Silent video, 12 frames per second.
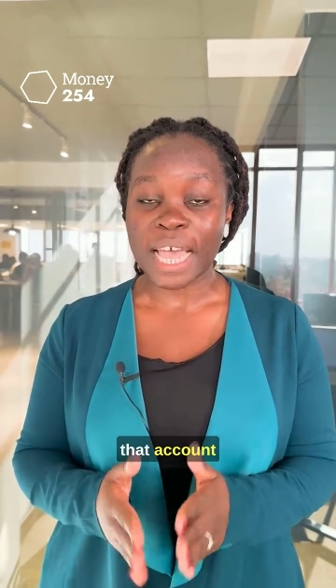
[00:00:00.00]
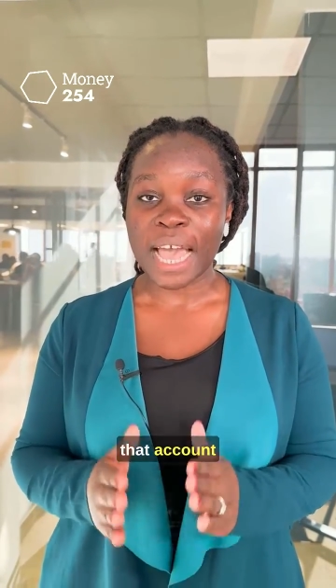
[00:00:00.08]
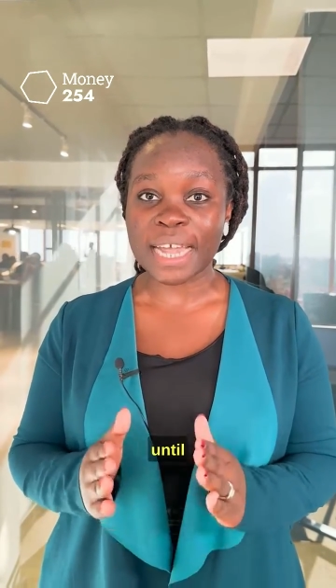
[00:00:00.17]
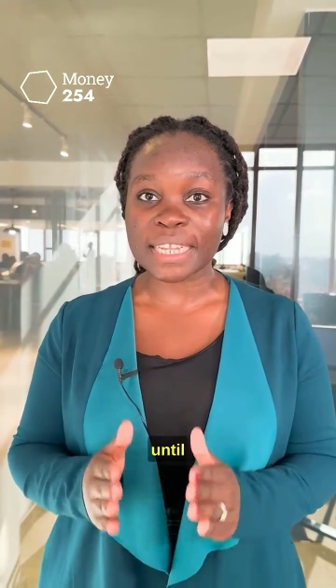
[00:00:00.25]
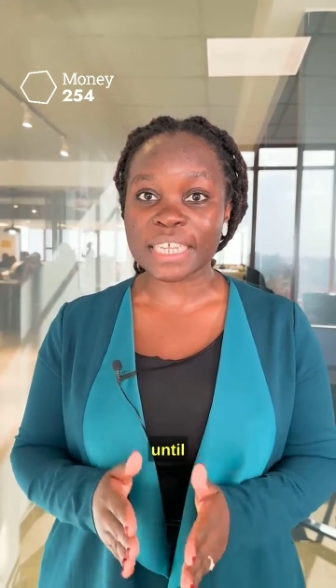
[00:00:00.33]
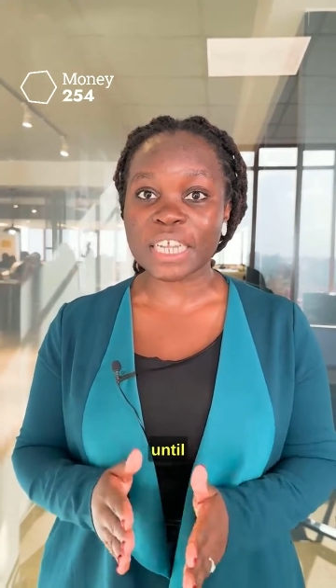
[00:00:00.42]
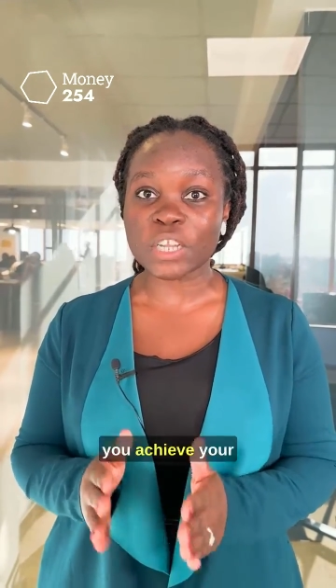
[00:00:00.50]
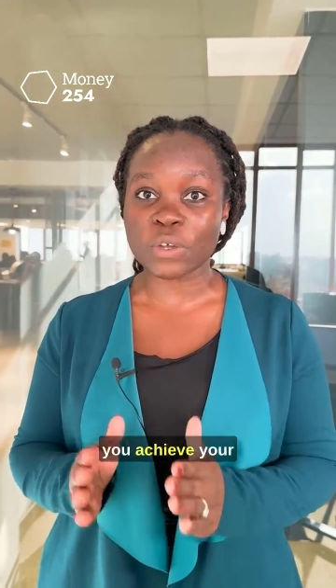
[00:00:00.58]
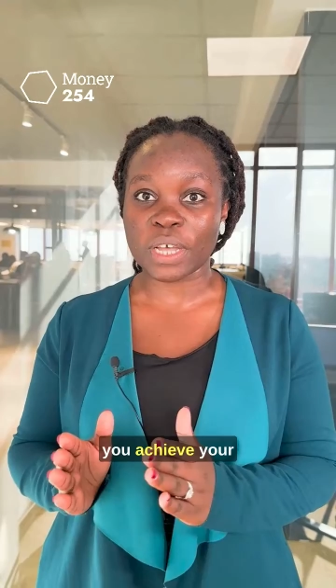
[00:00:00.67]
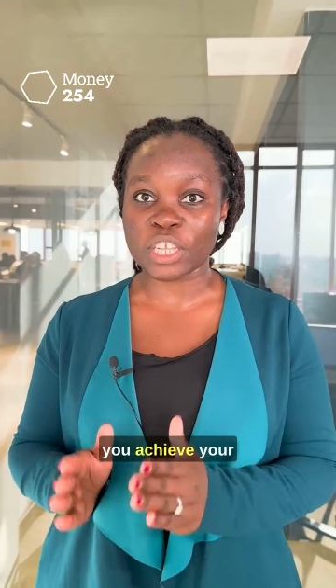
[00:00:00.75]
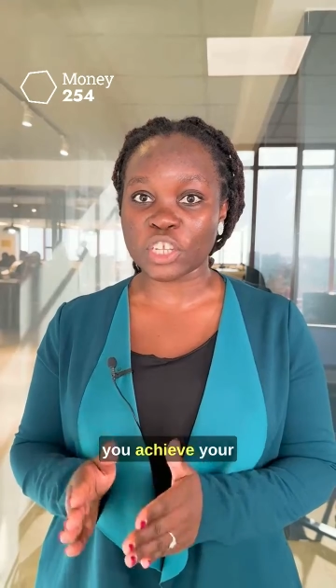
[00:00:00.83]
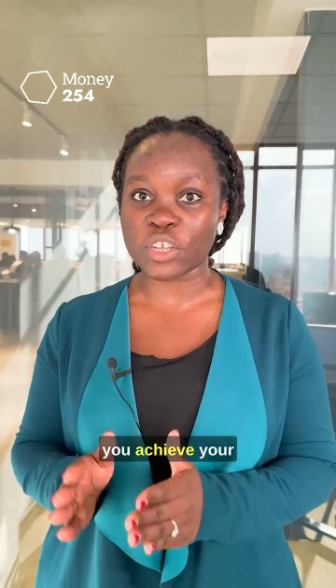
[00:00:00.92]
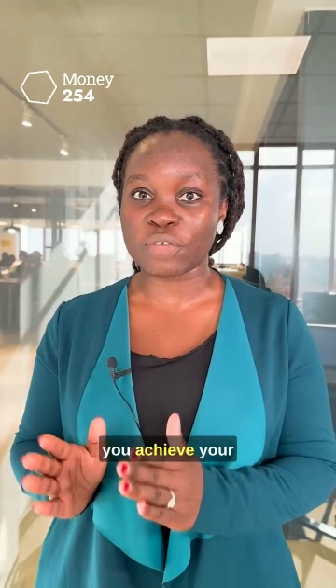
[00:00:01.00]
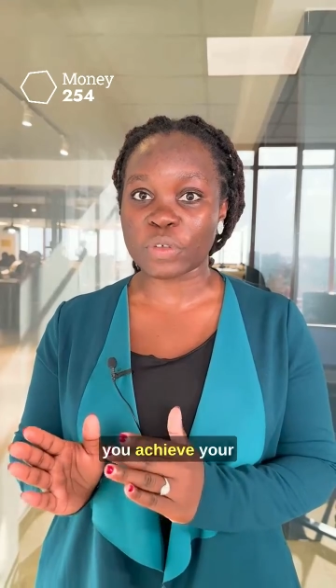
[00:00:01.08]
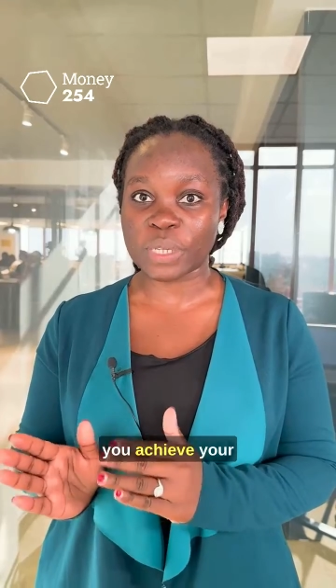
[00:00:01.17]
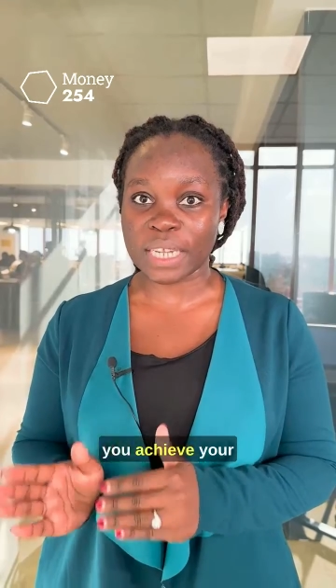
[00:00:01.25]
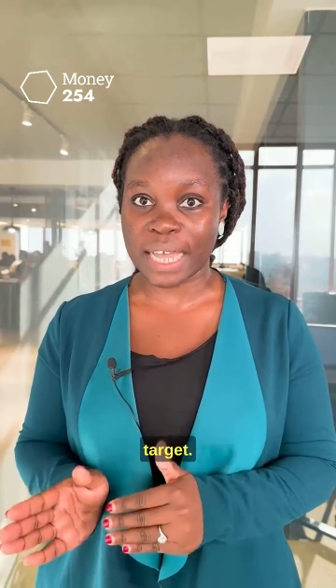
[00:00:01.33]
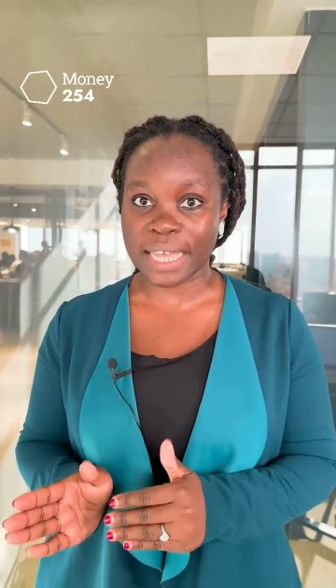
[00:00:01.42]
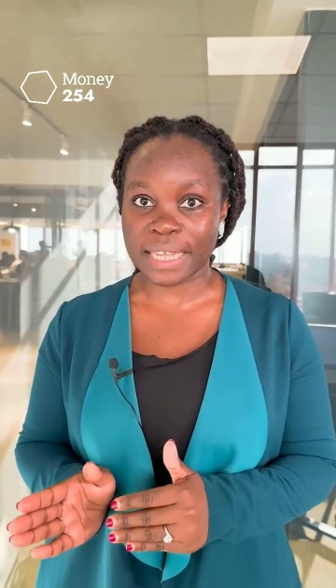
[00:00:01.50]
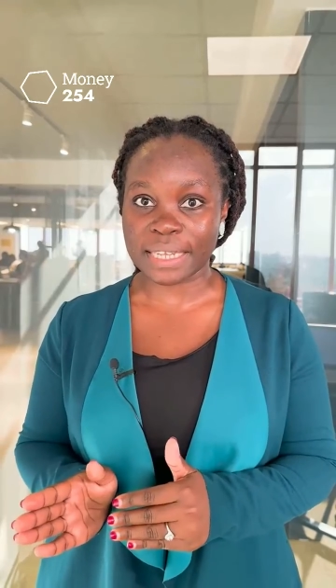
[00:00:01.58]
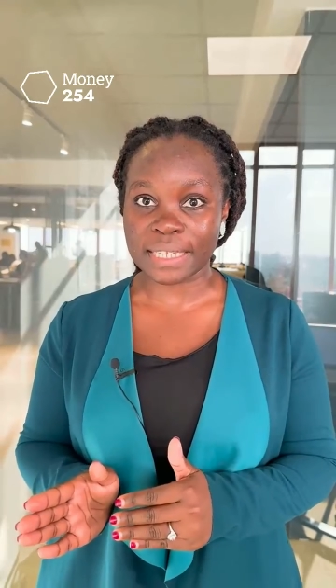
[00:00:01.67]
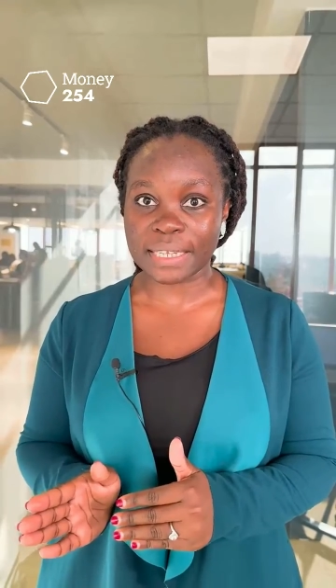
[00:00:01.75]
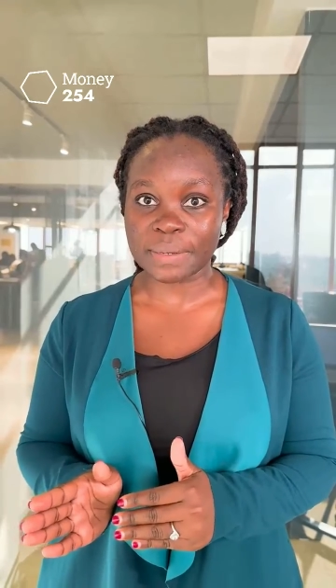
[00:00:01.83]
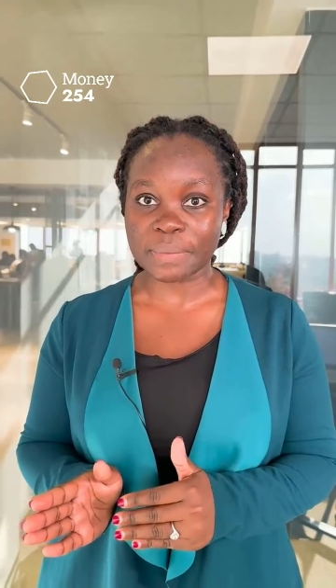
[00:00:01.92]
until you achieve your target.